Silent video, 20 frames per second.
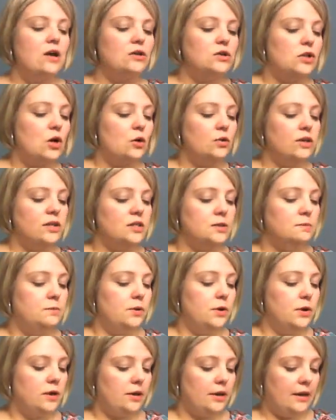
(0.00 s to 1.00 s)
So this
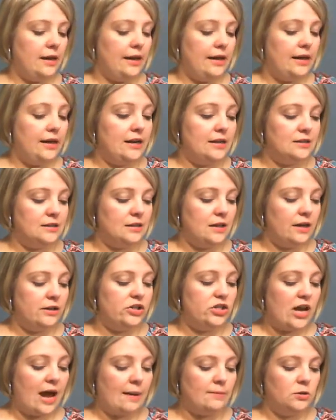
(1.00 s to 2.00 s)
book, it is a
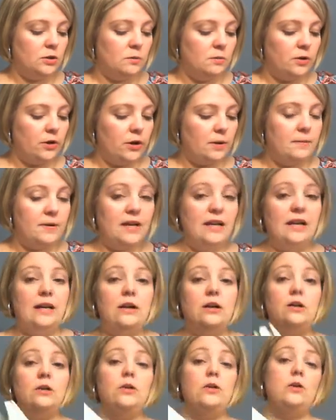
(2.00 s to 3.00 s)
chapter book, but it
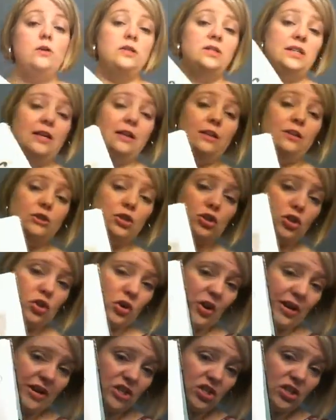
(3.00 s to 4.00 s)
includes
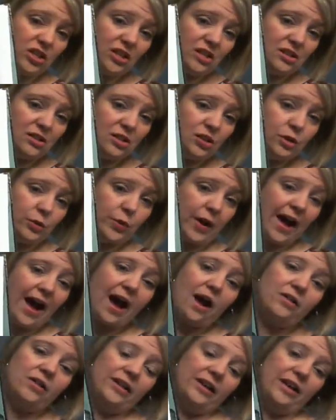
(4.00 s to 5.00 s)
illustrations
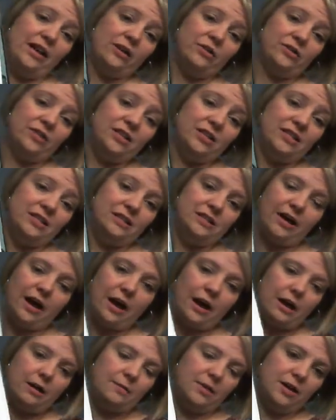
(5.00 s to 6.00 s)
throughout. Like here's a
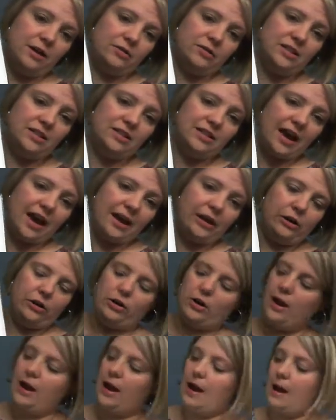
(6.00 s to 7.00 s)

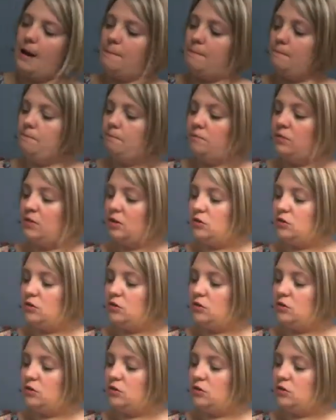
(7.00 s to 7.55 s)
diagram.